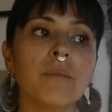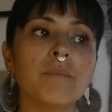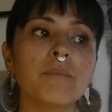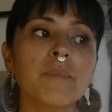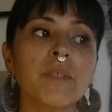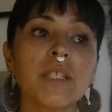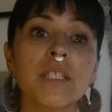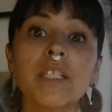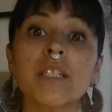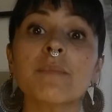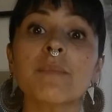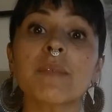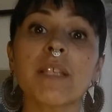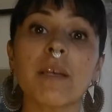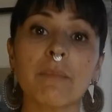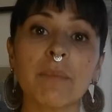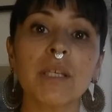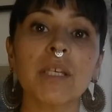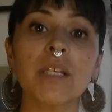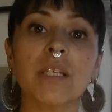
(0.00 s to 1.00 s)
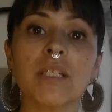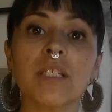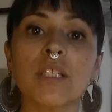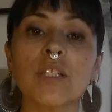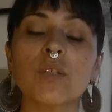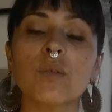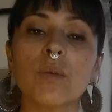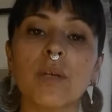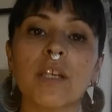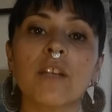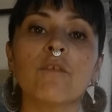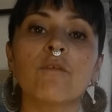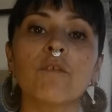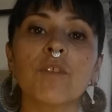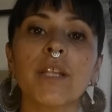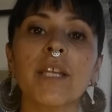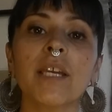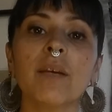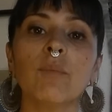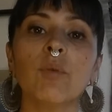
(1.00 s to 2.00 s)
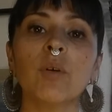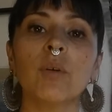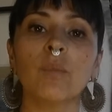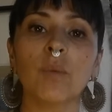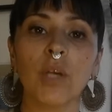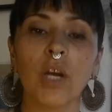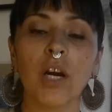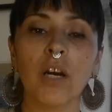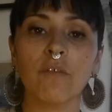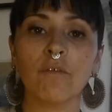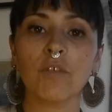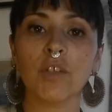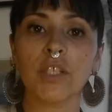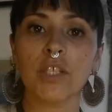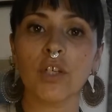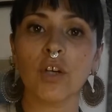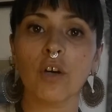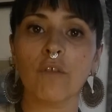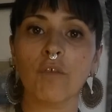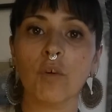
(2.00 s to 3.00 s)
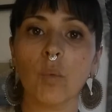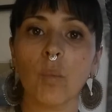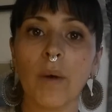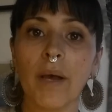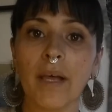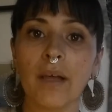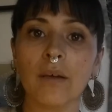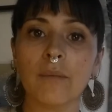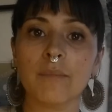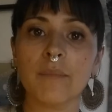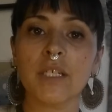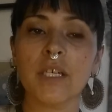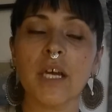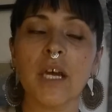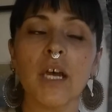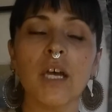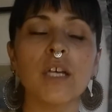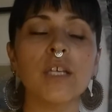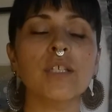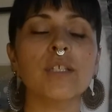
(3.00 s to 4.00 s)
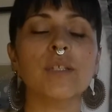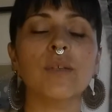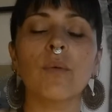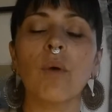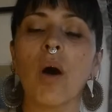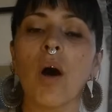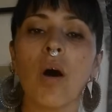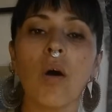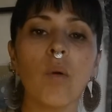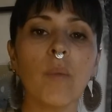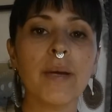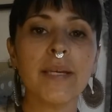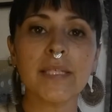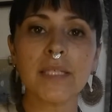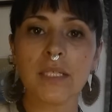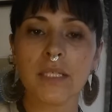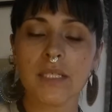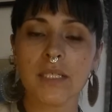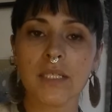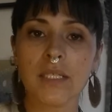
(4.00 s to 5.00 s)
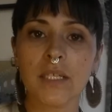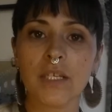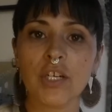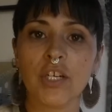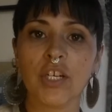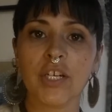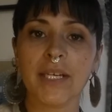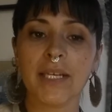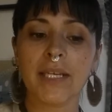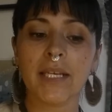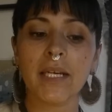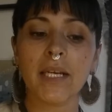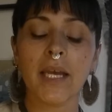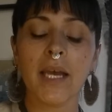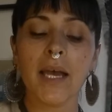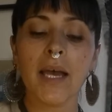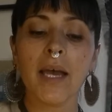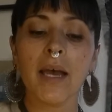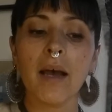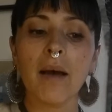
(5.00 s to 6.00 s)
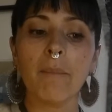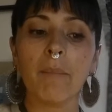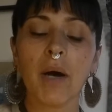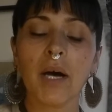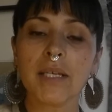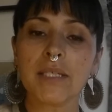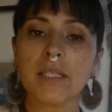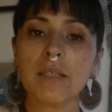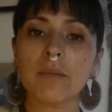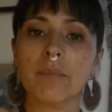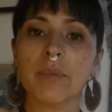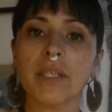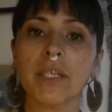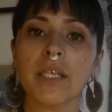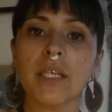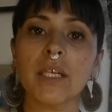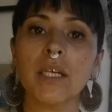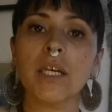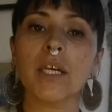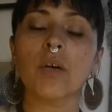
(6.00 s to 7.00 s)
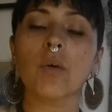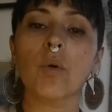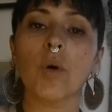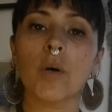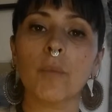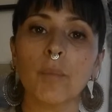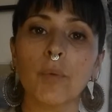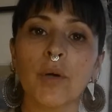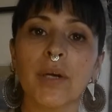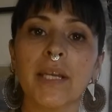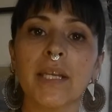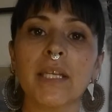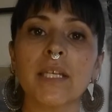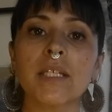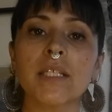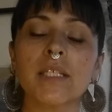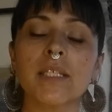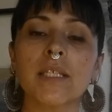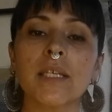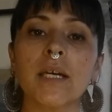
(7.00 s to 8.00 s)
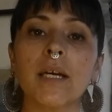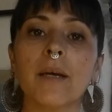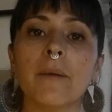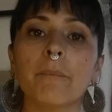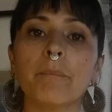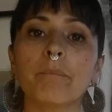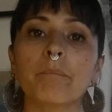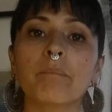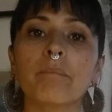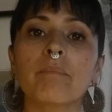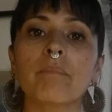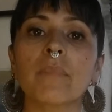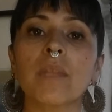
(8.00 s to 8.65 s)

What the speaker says: systems that begins to inflame when we are feeling overwhelmed. So always considering possibly incorporating some